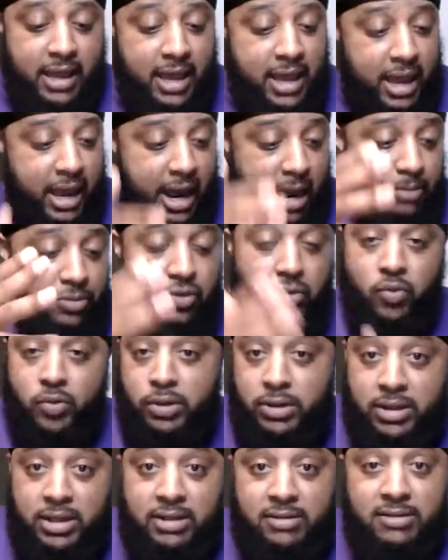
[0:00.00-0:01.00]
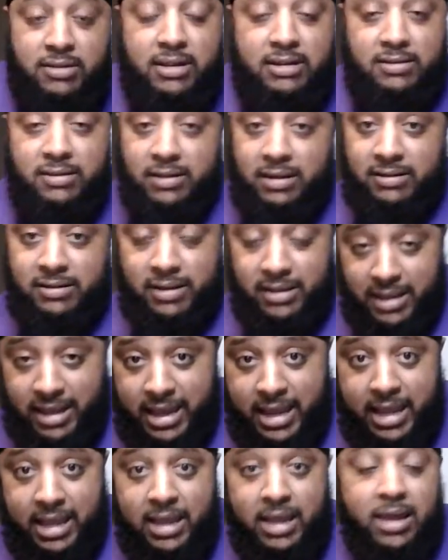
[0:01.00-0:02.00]
hey, I'm doing this, and this, and
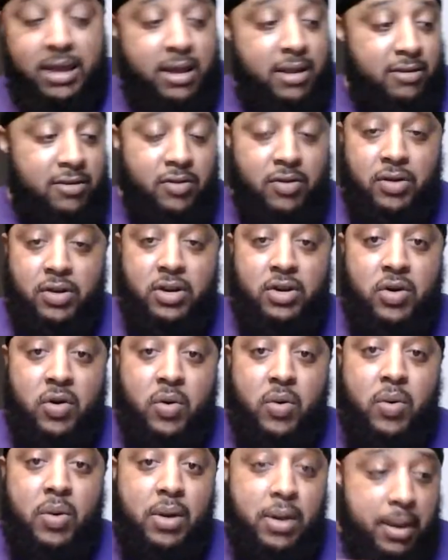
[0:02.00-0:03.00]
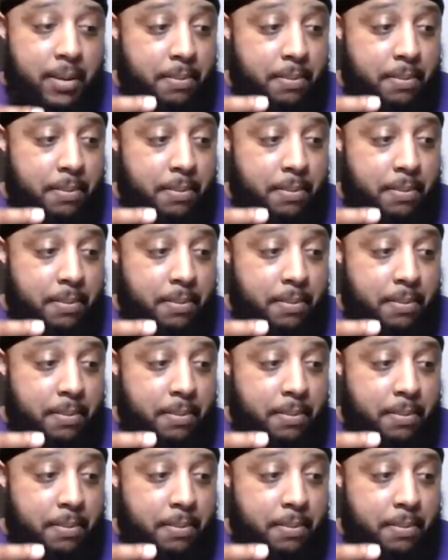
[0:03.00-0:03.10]
that to,